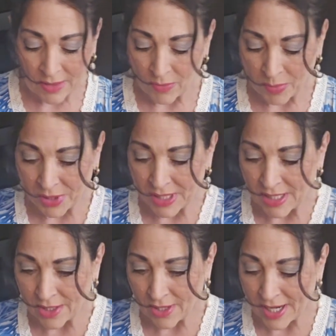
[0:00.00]
We'll put it
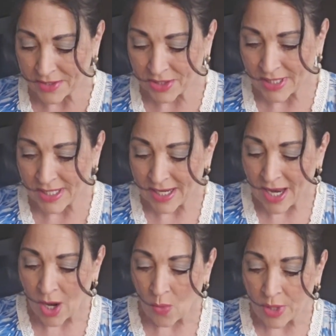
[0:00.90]
here actually.
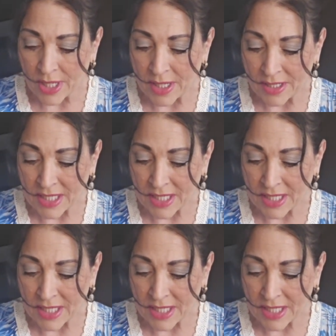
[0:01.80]
We're going to